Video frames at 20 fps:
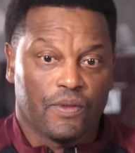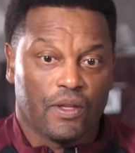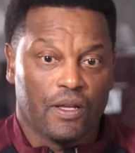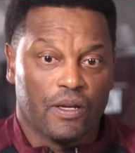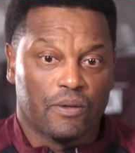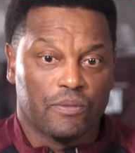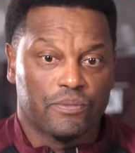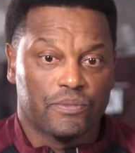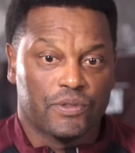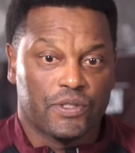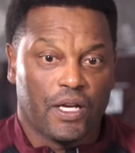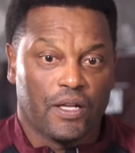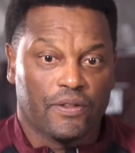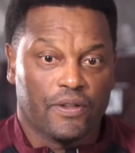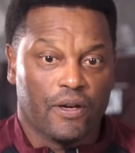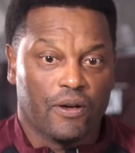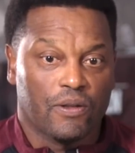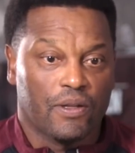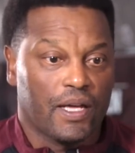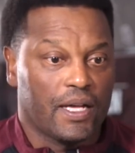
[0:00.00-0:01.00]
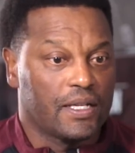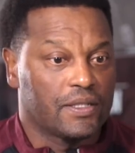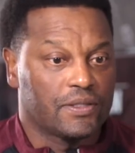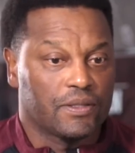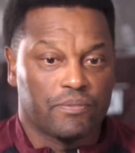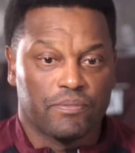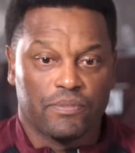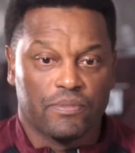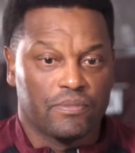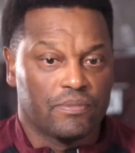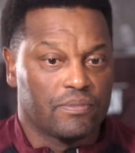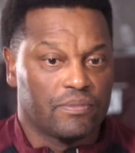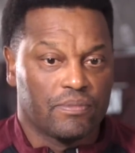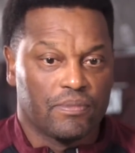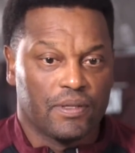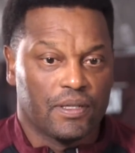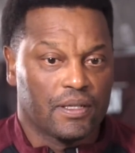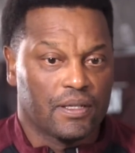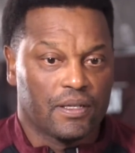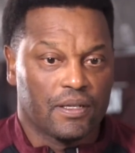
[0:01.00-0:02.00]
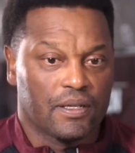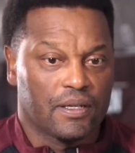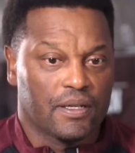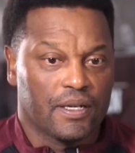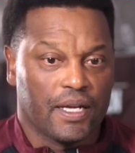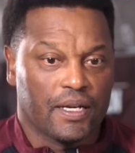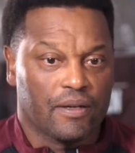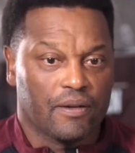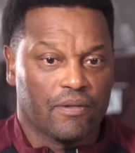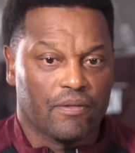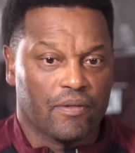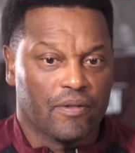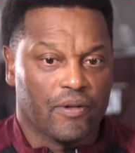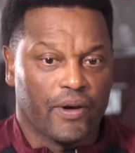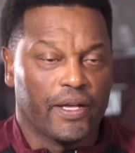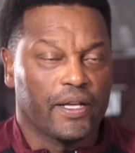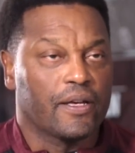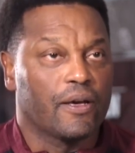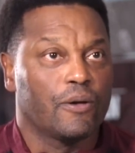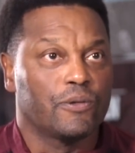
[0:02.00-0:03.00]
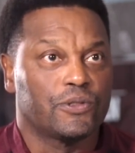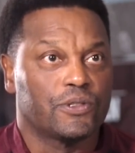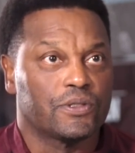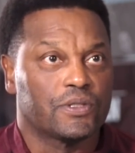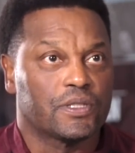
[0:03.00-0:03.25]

You know, South Carolina's got a great coaching